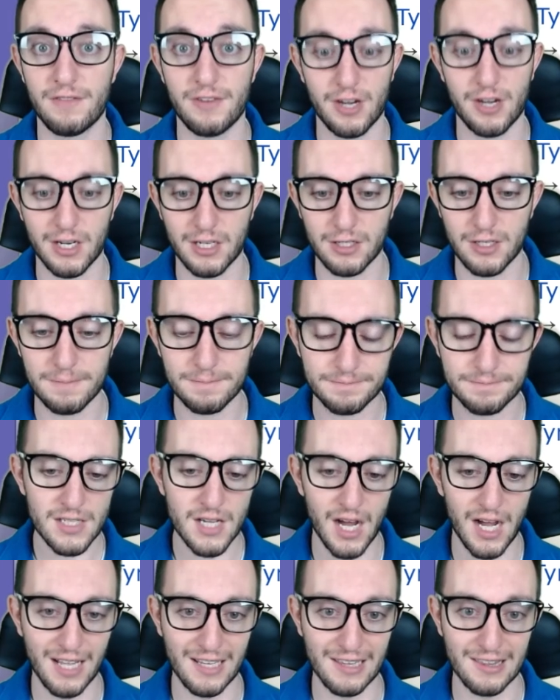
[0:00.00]
very good.
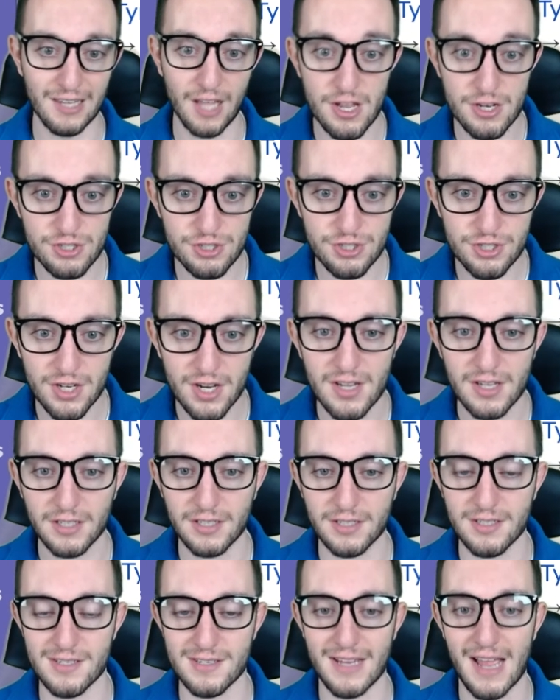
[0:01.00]
Lunge,
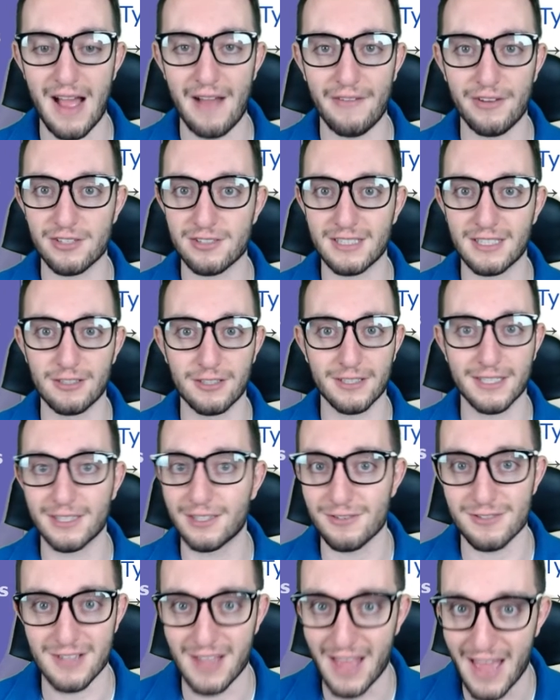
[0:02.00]
because obviously look at
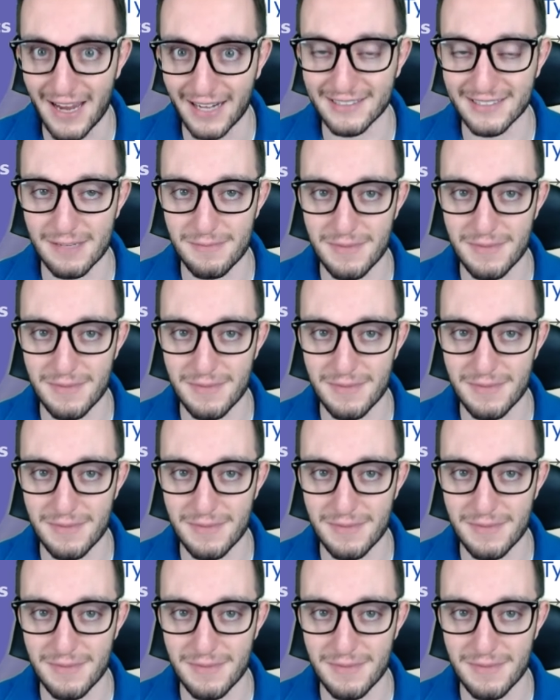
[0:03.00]
those legs.